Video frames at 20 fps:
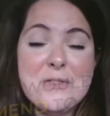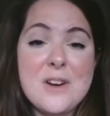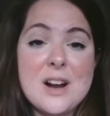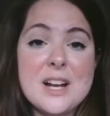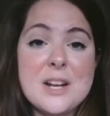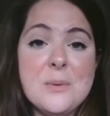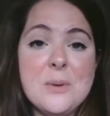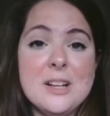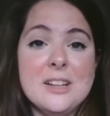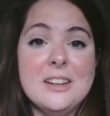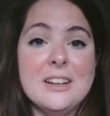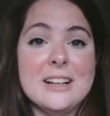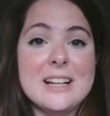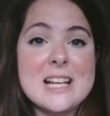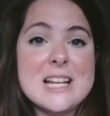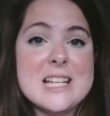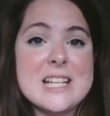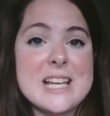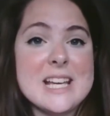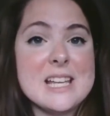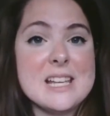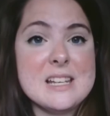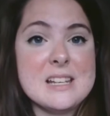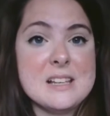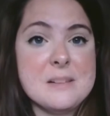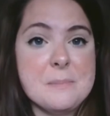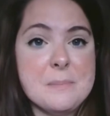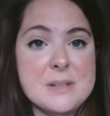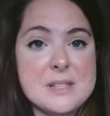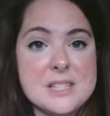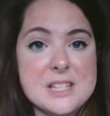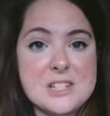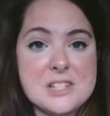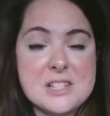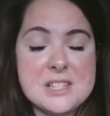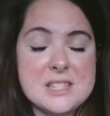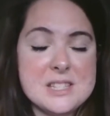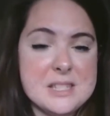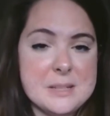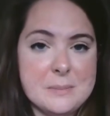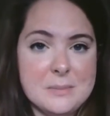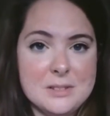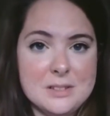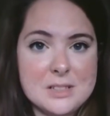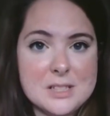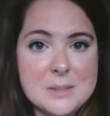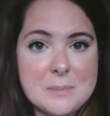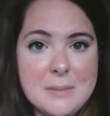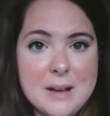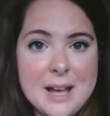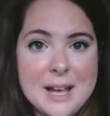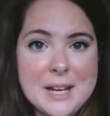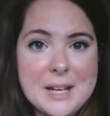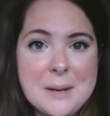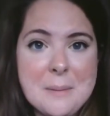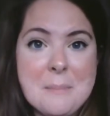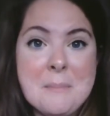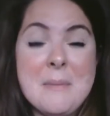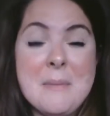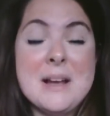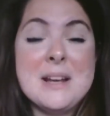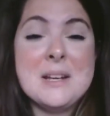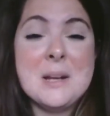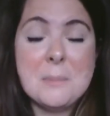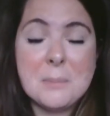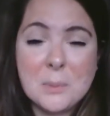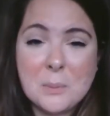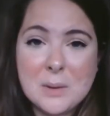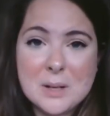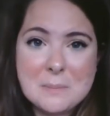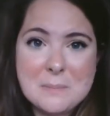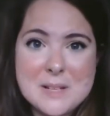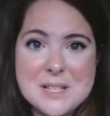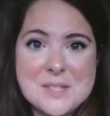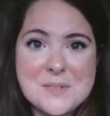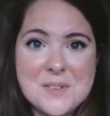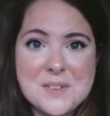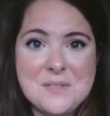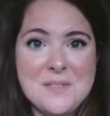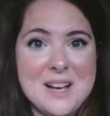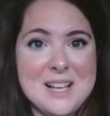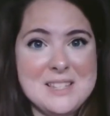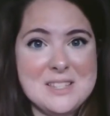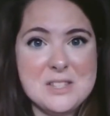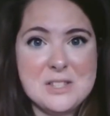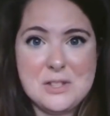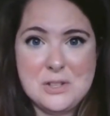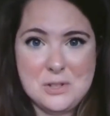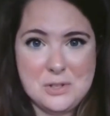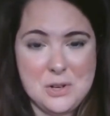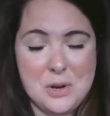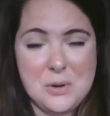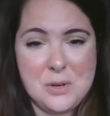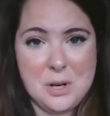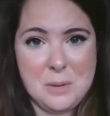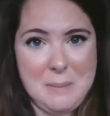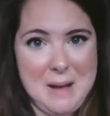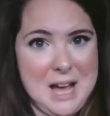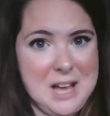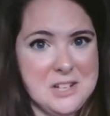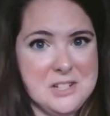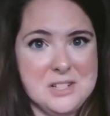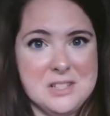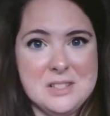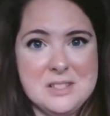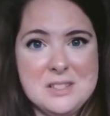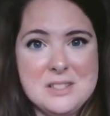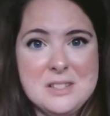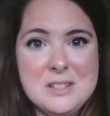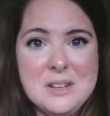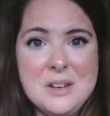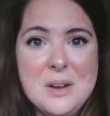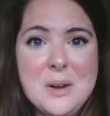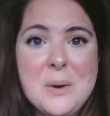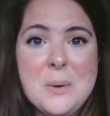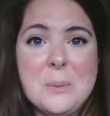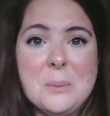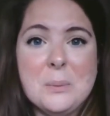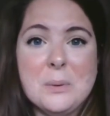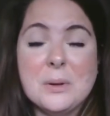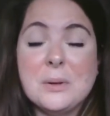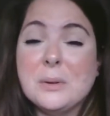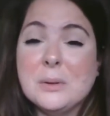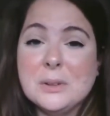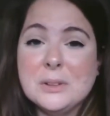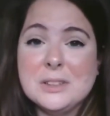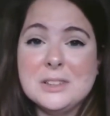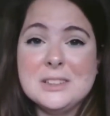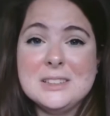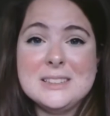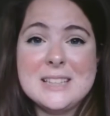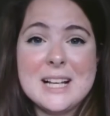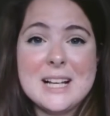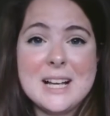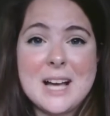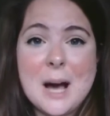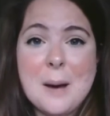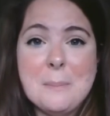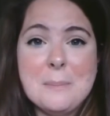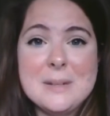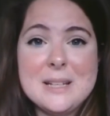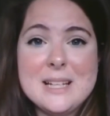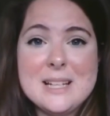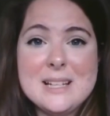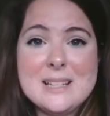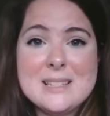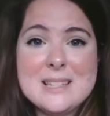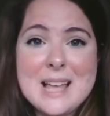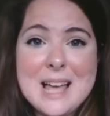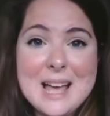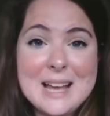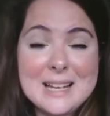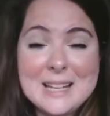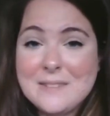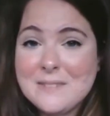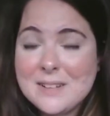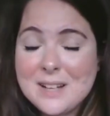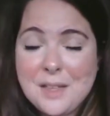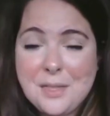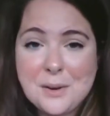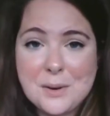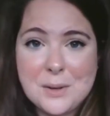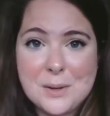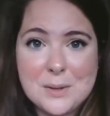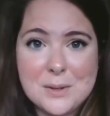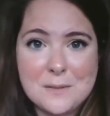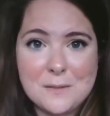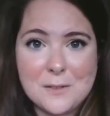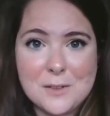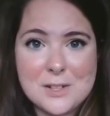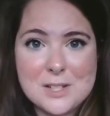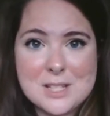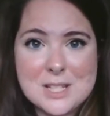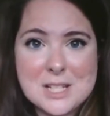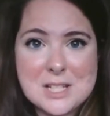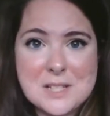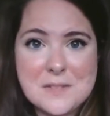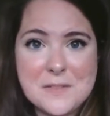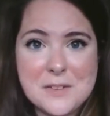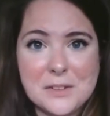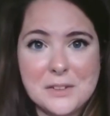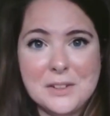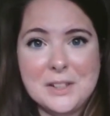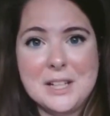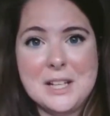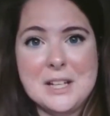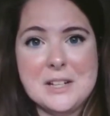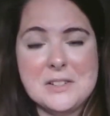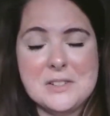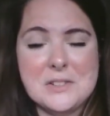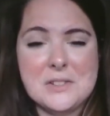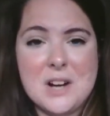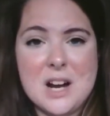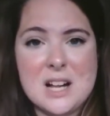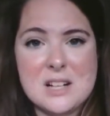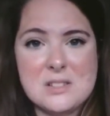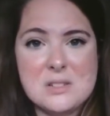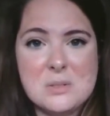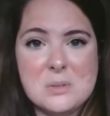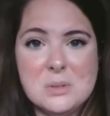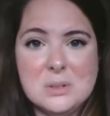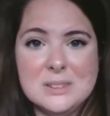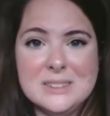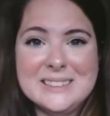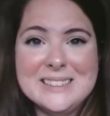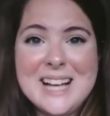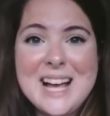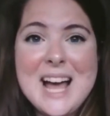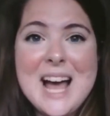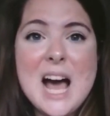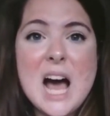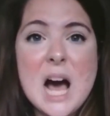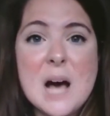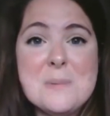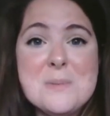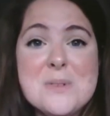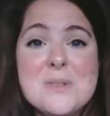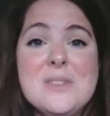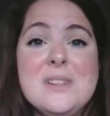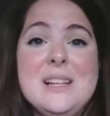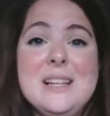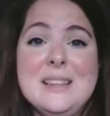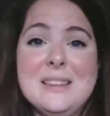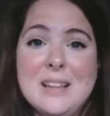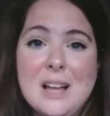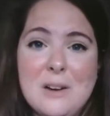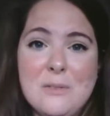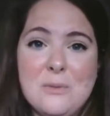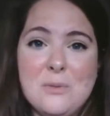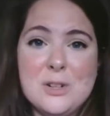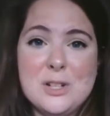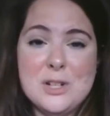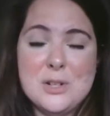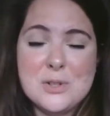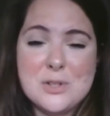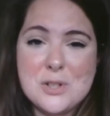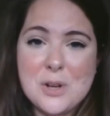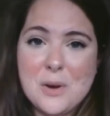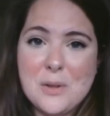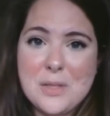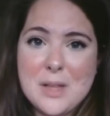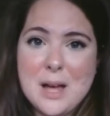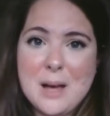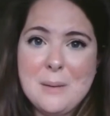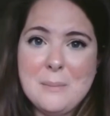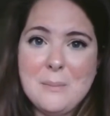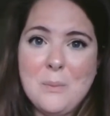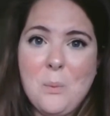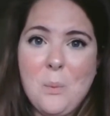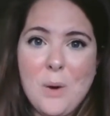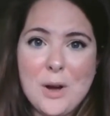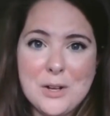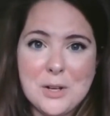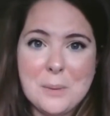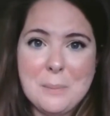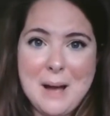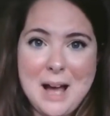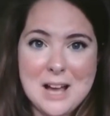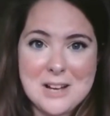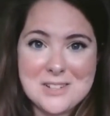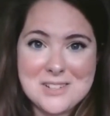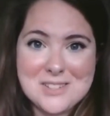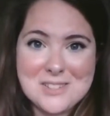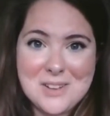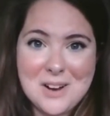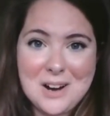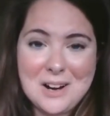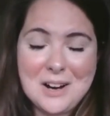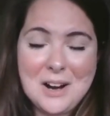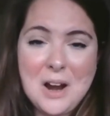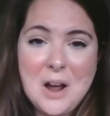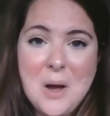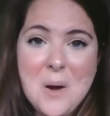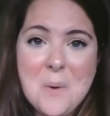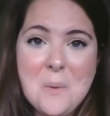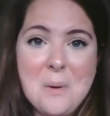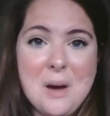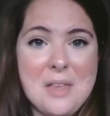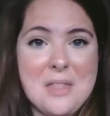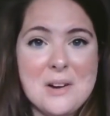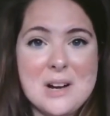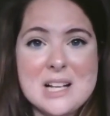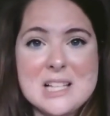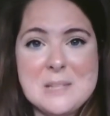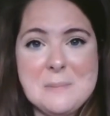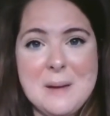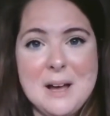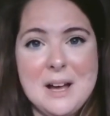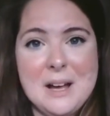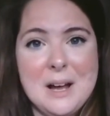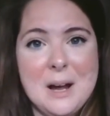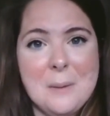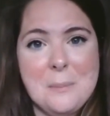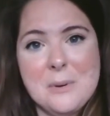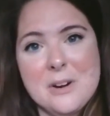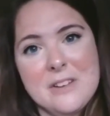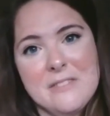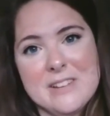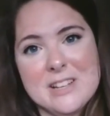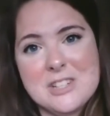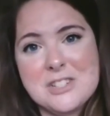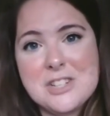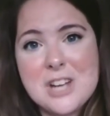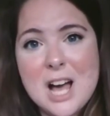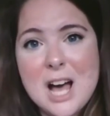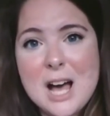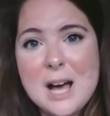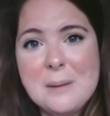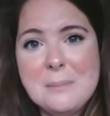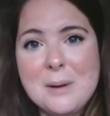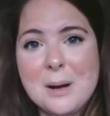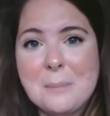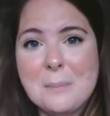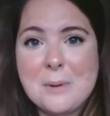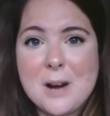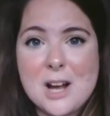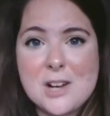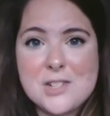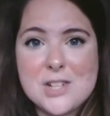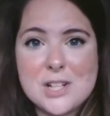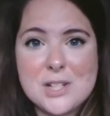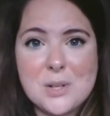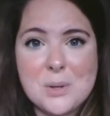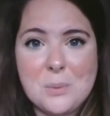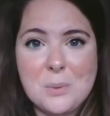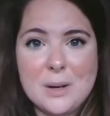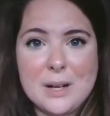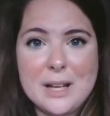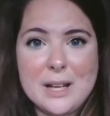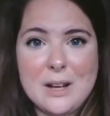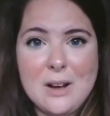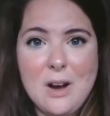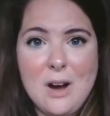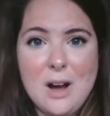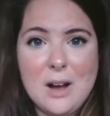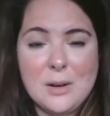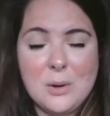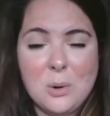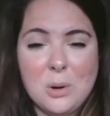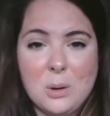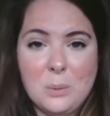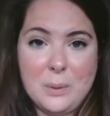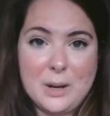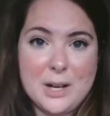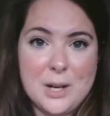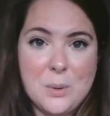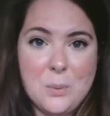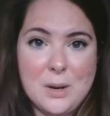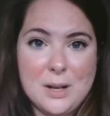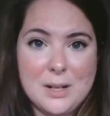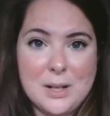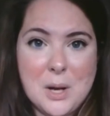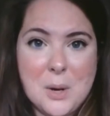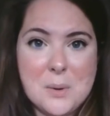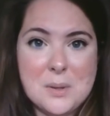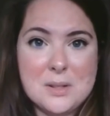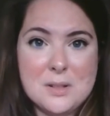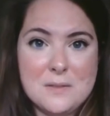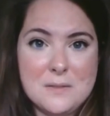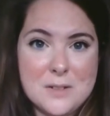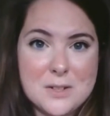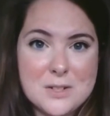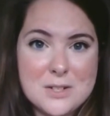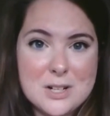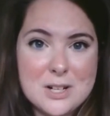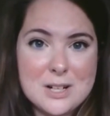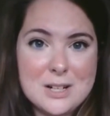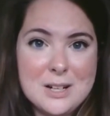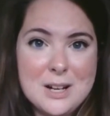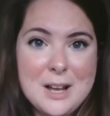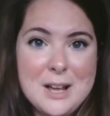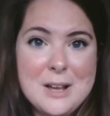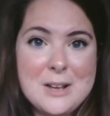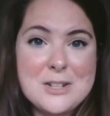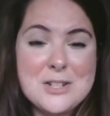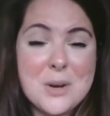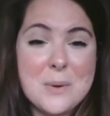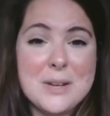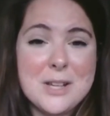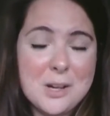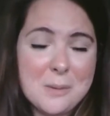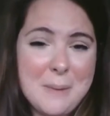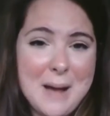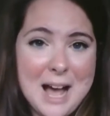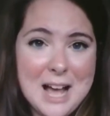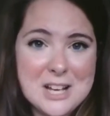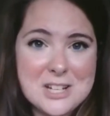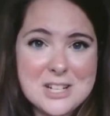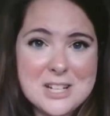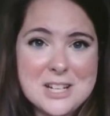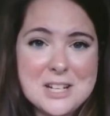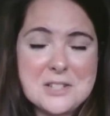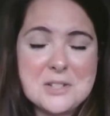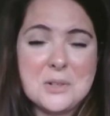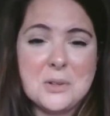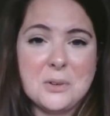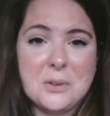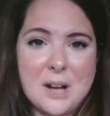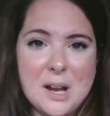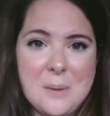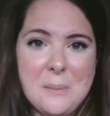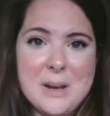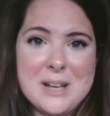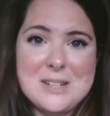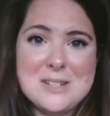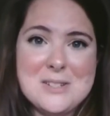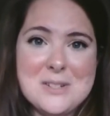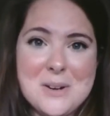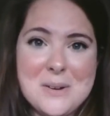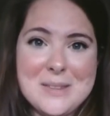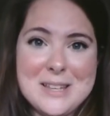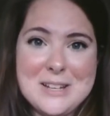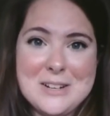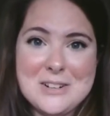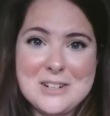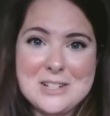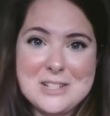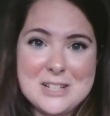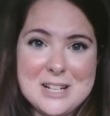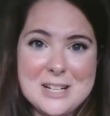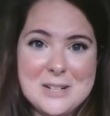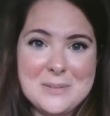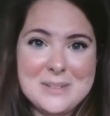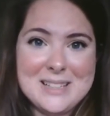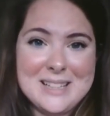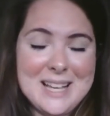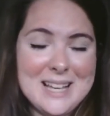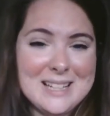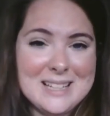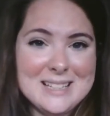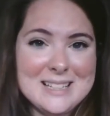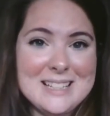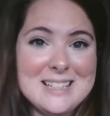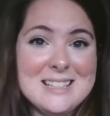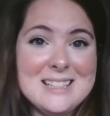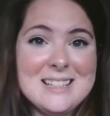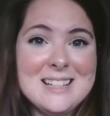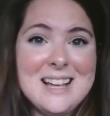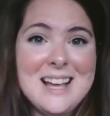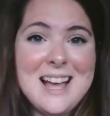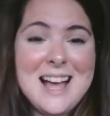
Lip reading: For anyone looking to get in a position similar to mine, my number one piece of advice is to show your passions. Recruiters and companies, and even other universities if you're looking into grad schools, absolutely love when you show them what your passions are. Whether it's about a previous job, a project you're working on, or where you want to go in the future, showing your passion is a great way to show that you're a genuine candidate.